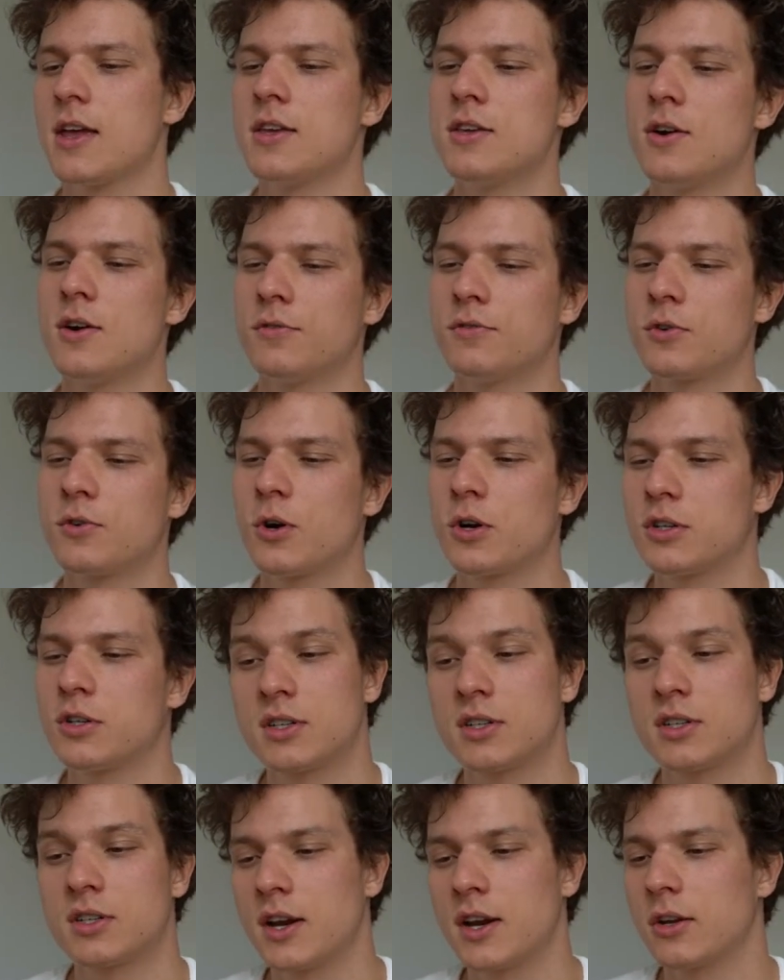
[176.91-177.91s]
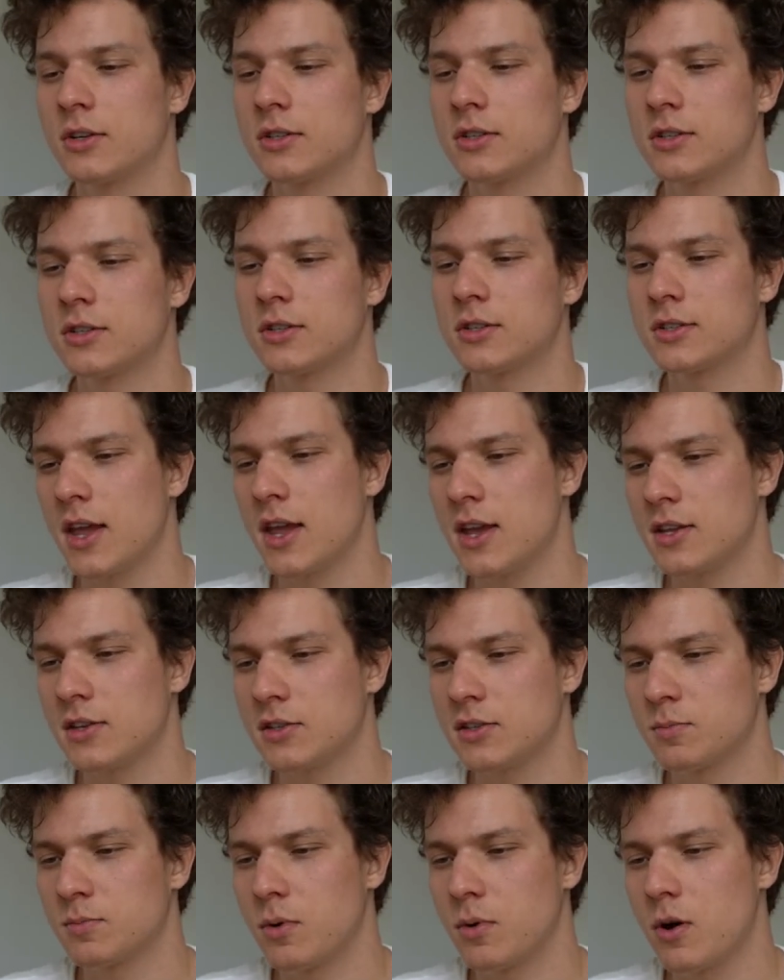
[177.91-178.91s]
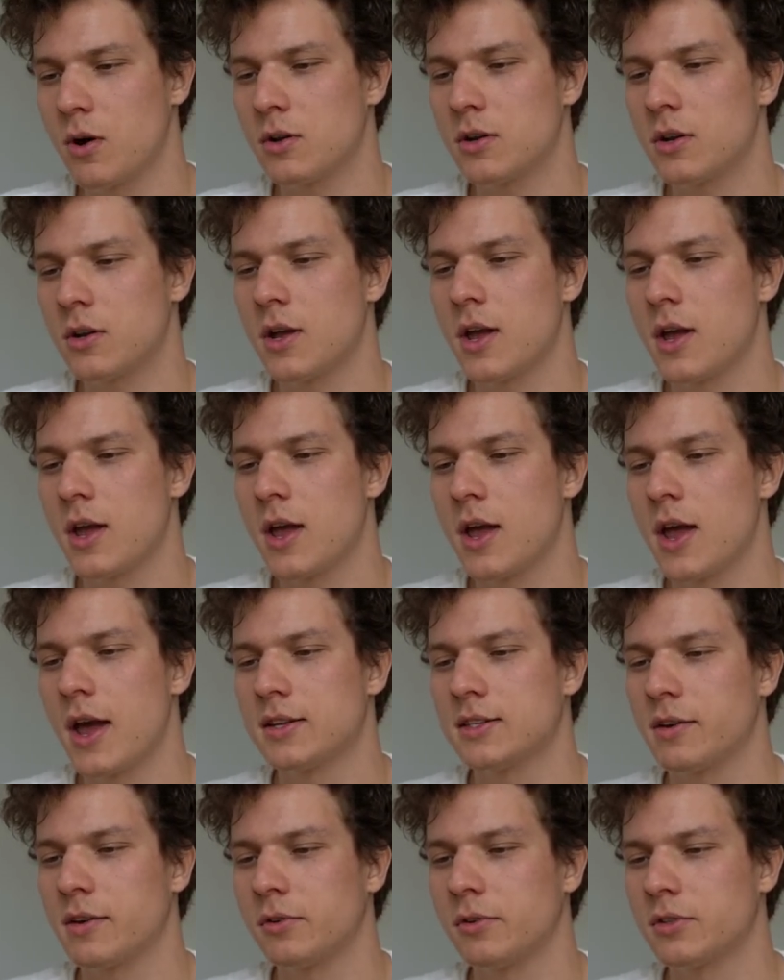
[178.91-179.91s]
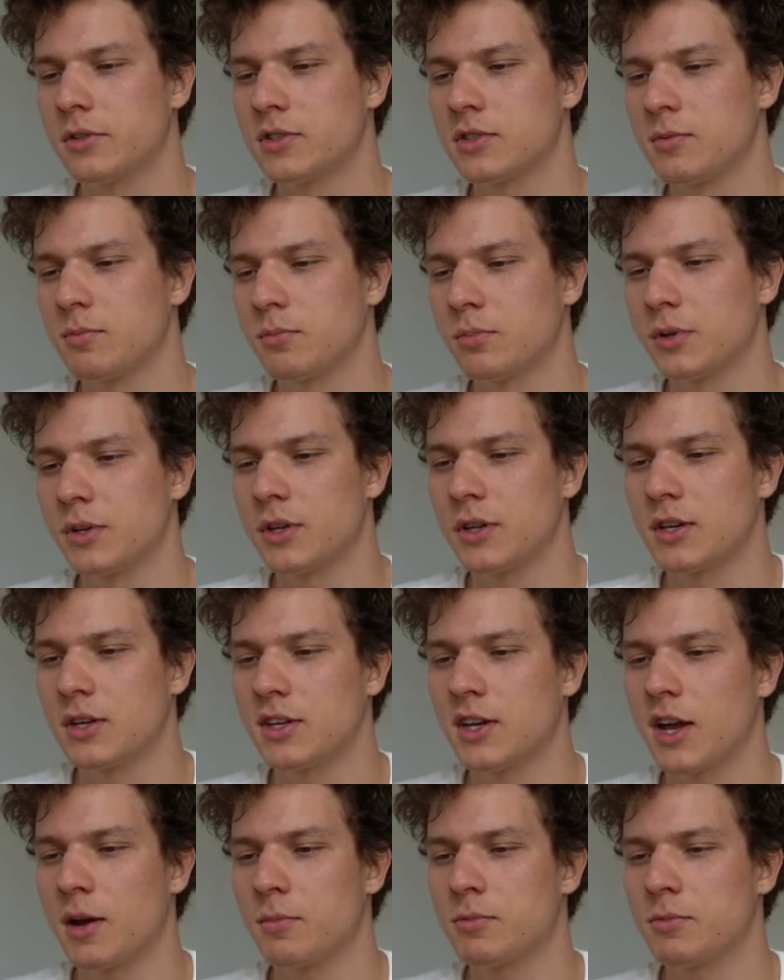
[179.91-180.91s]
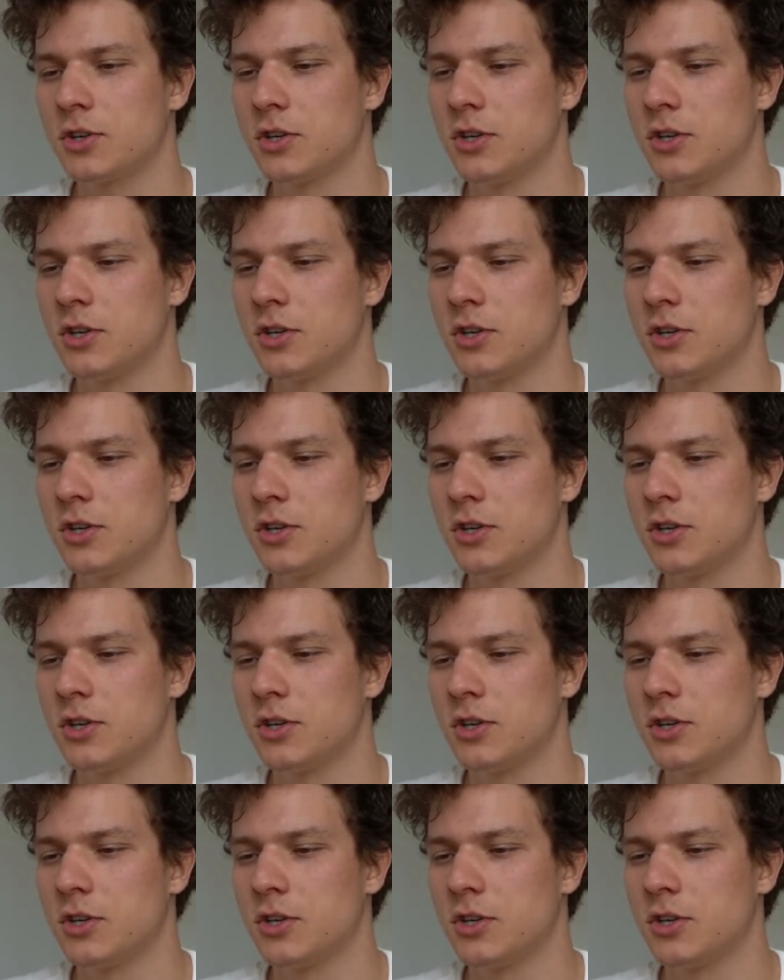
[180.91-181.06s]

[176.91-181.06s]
You of course cannot take this pawn, as I will simply capture your